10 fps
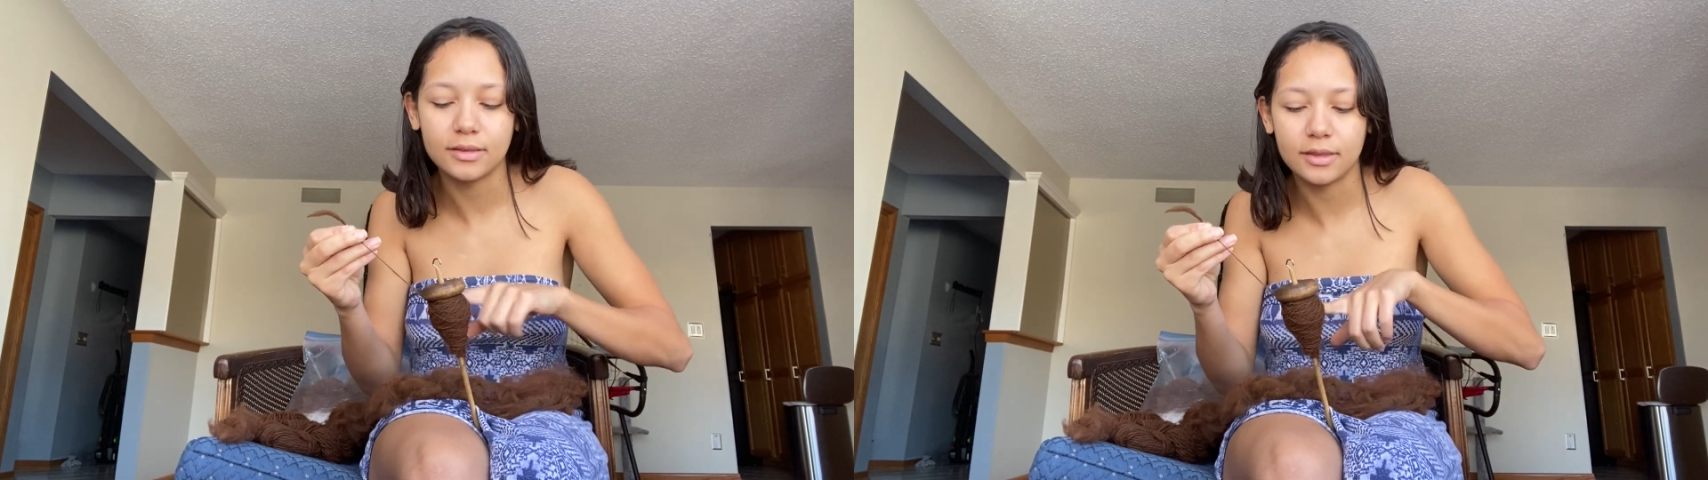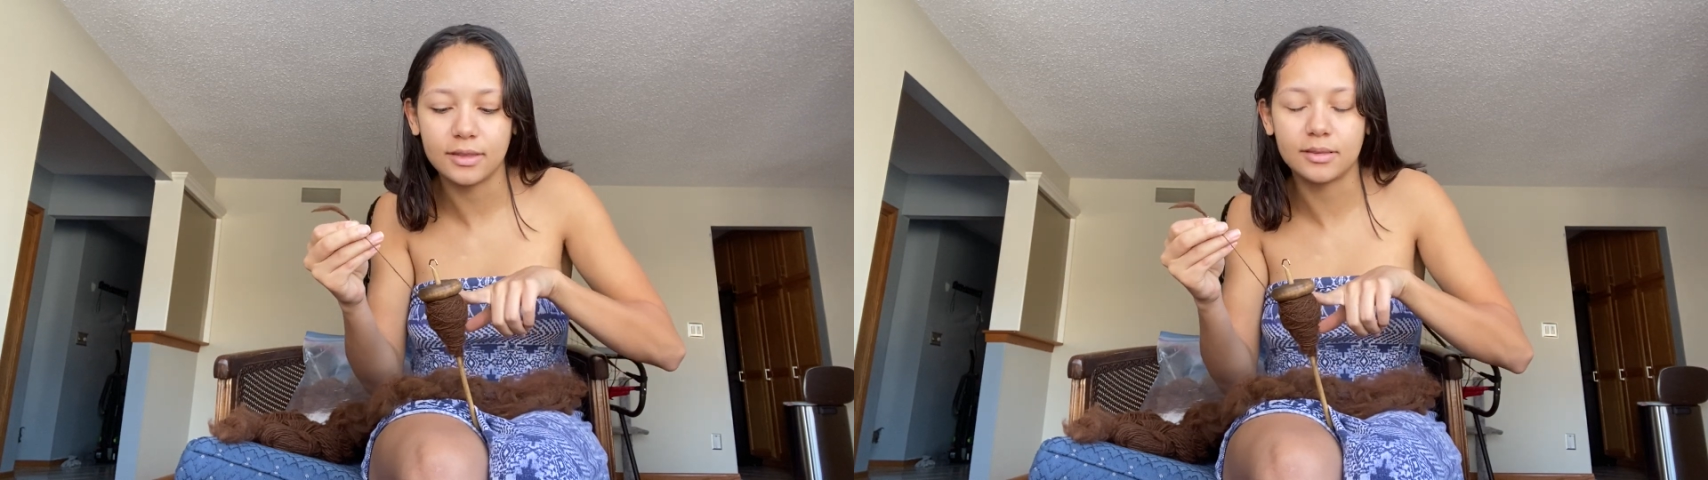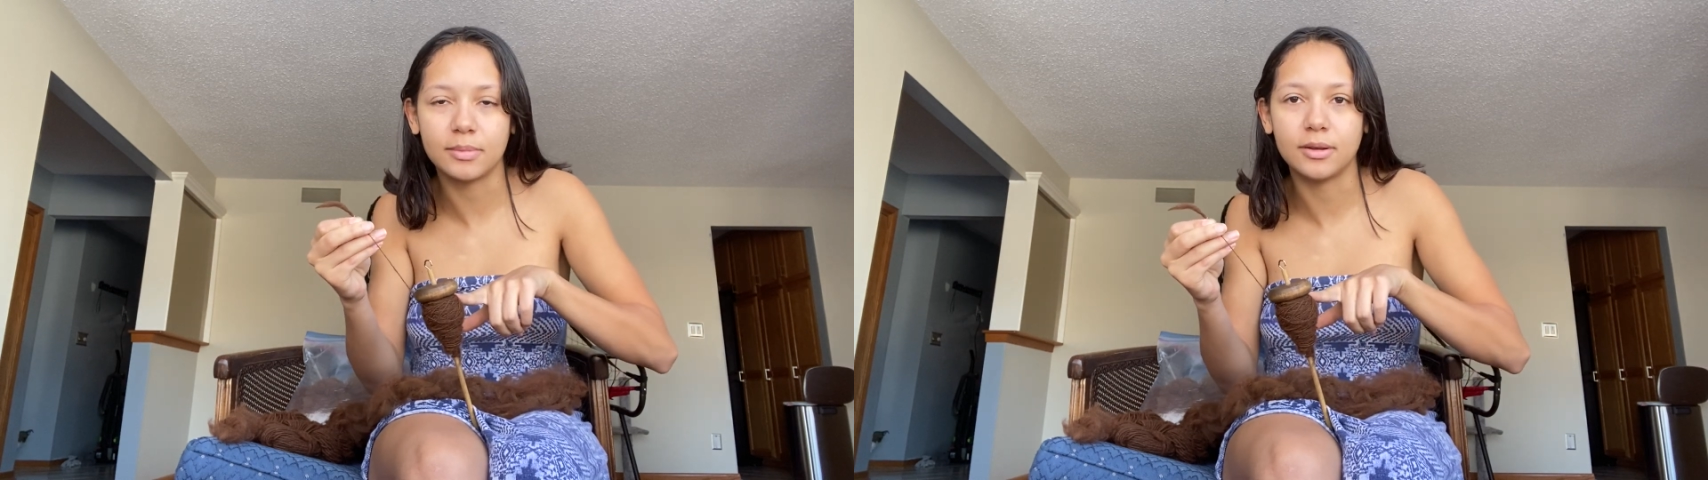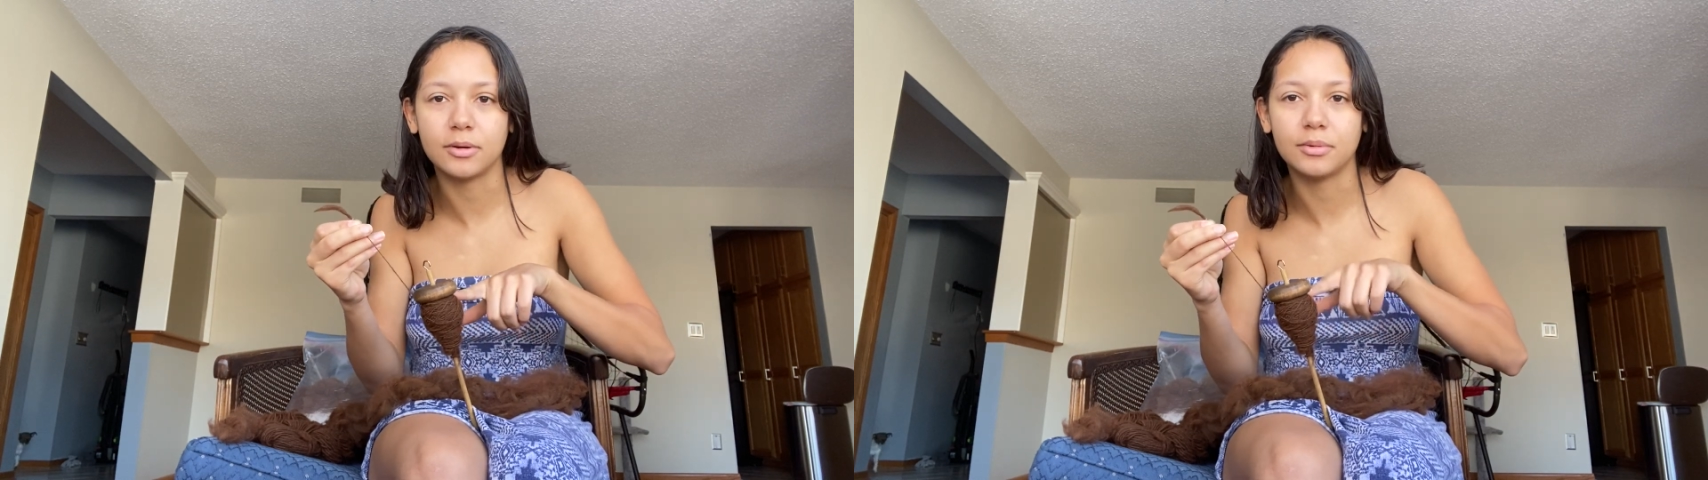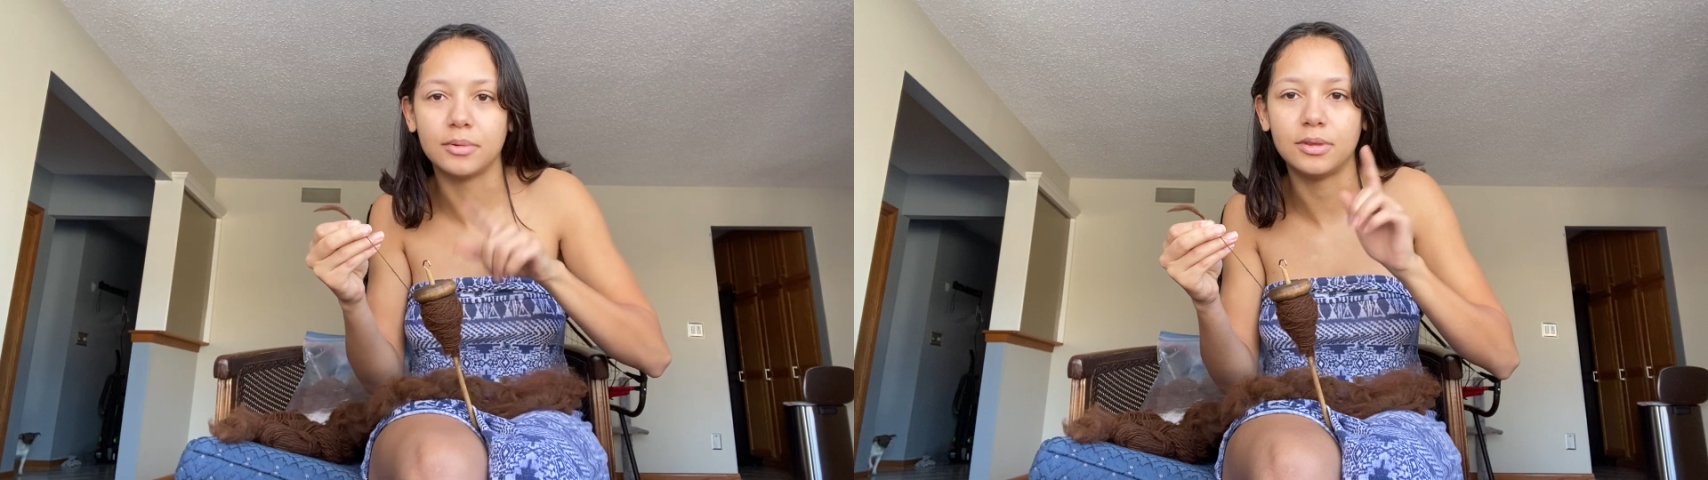to the spindle
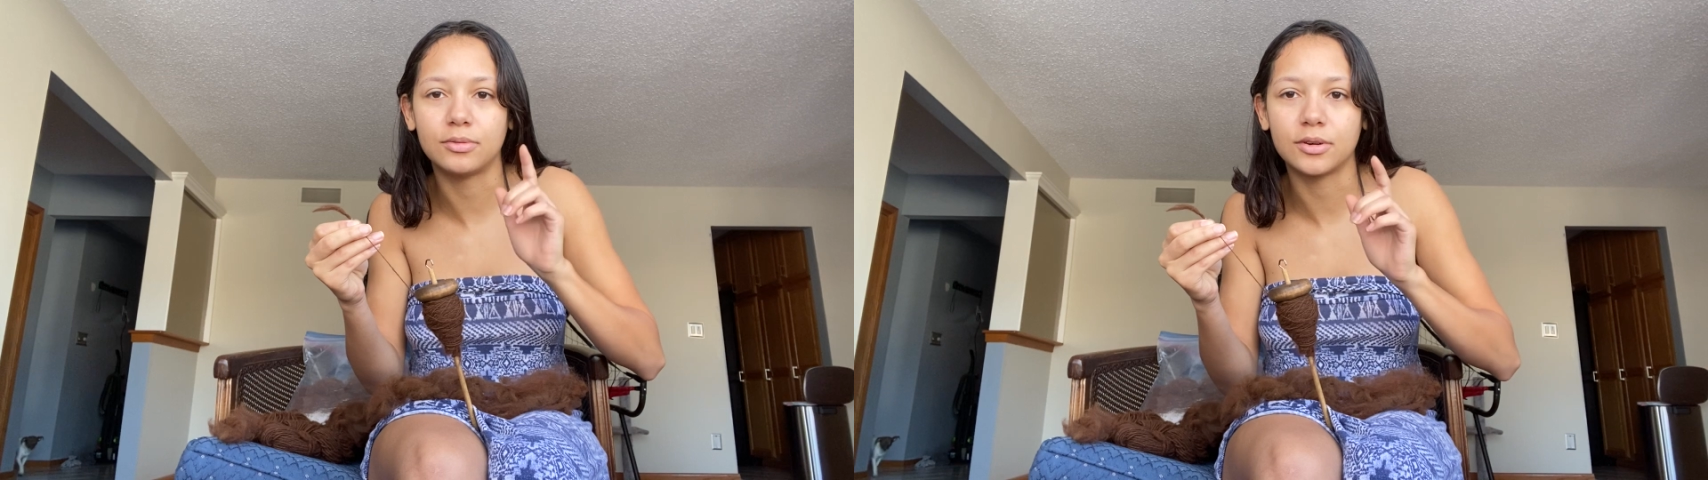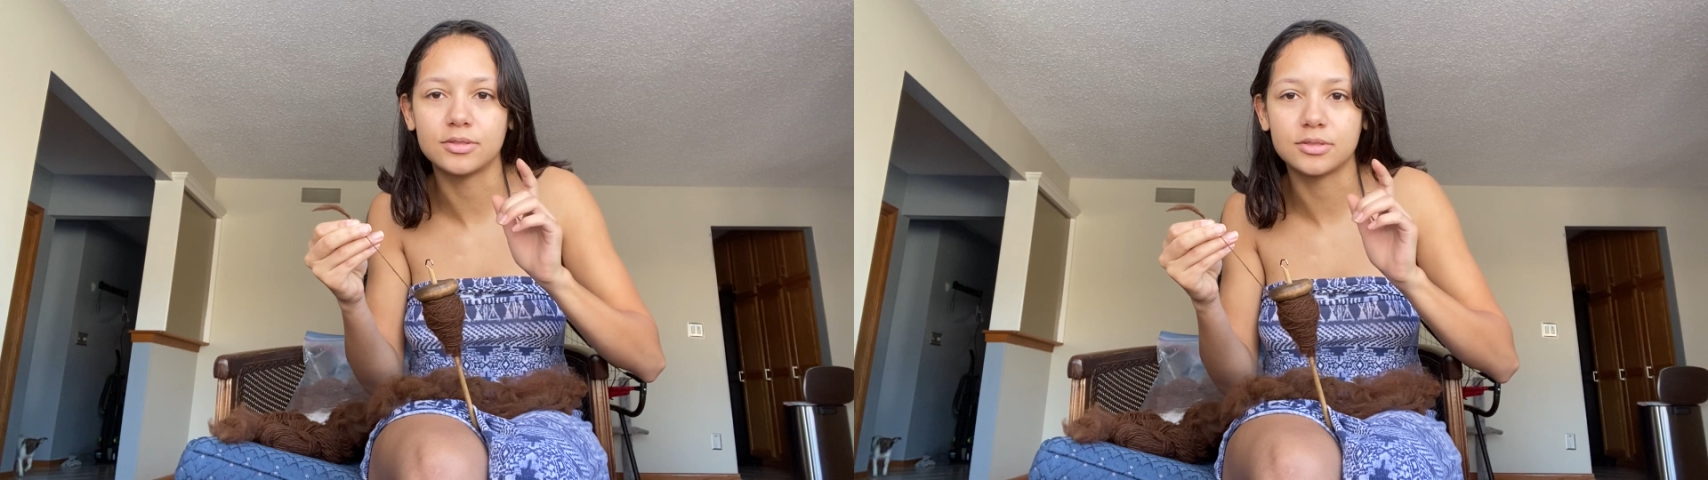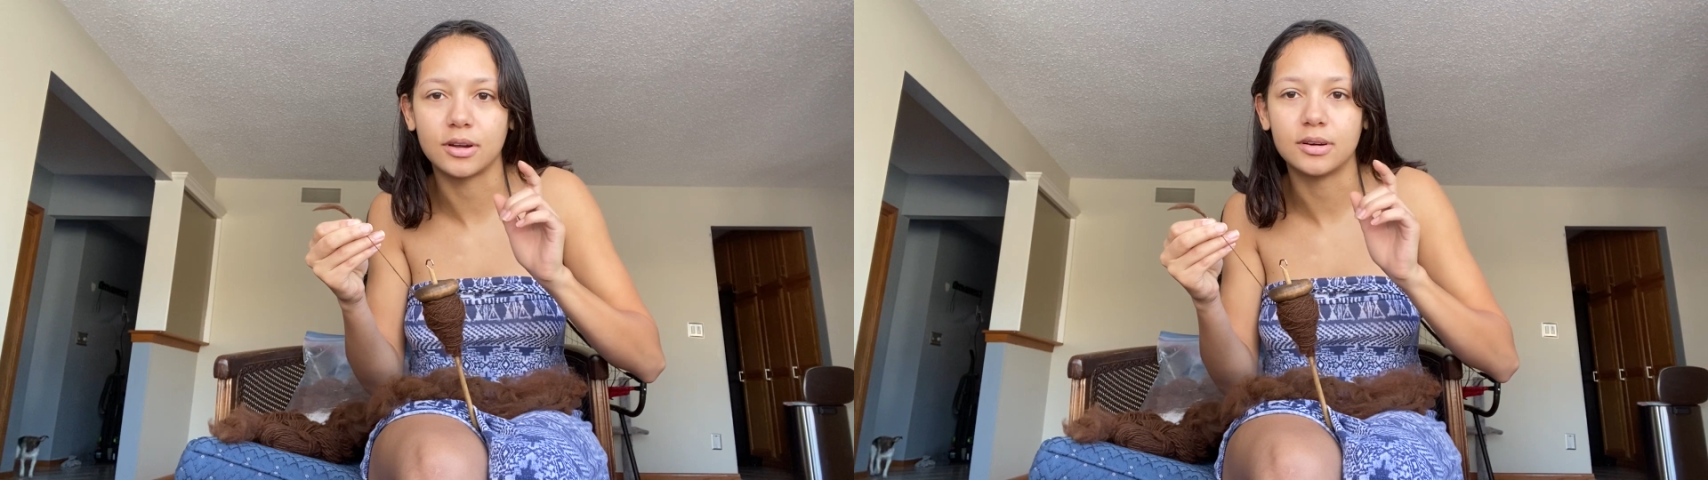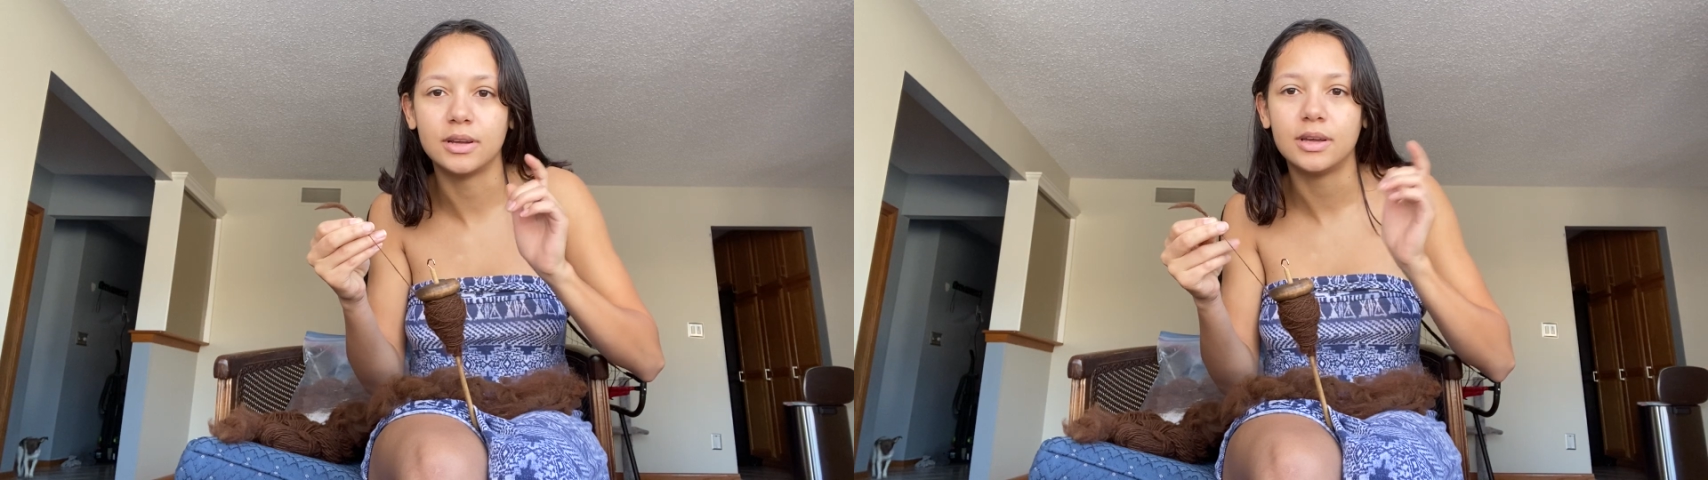when you first start.